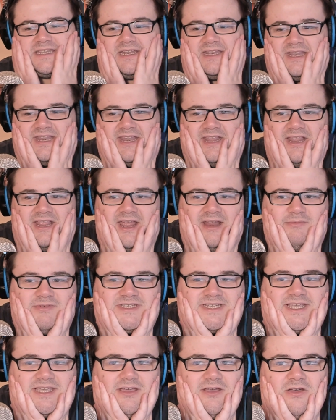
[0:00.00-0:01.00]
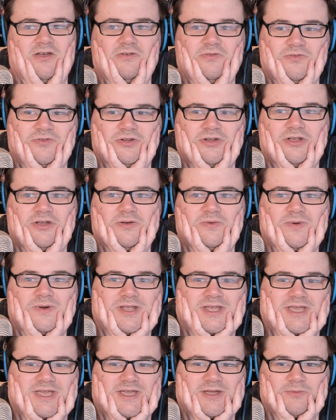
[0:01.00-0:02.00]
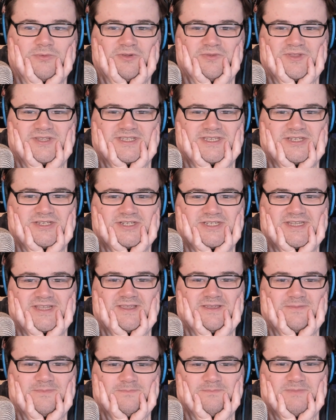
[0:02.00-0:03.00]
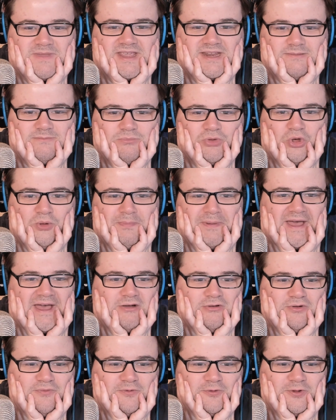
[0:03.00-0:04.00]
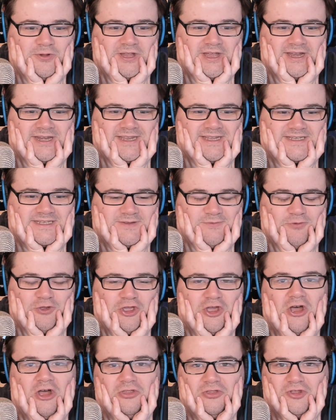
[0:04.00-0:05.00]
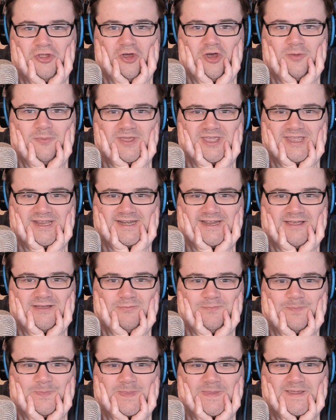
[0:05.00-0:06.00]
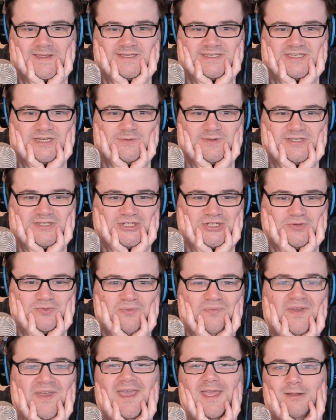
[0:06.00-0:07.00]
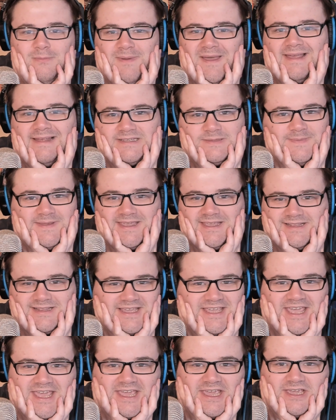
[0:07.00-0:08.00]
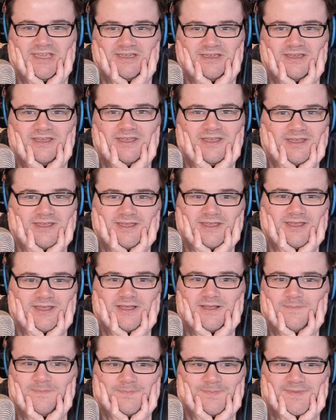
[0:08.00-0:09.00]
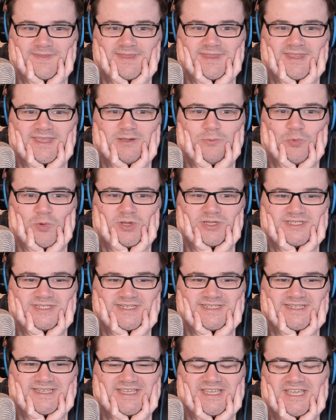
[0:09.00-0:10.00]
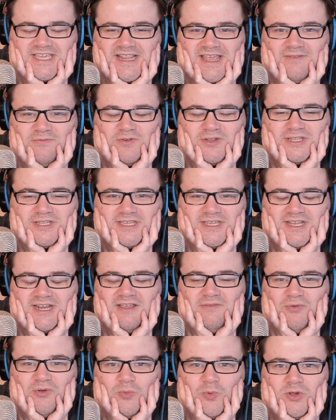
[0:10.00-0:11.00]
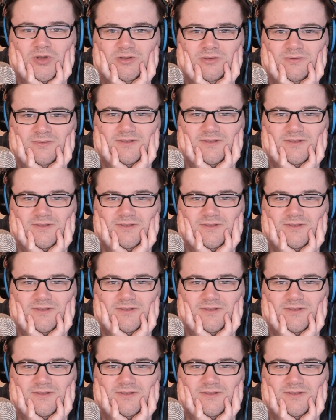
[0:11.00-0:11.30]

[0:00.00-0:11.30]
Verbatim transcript: And I was like, oh no, what if this is just, like, made him more powerful and he's forgotten Komugi now? And so he's just reverted back to being the king that wanted to kill everything and everyone.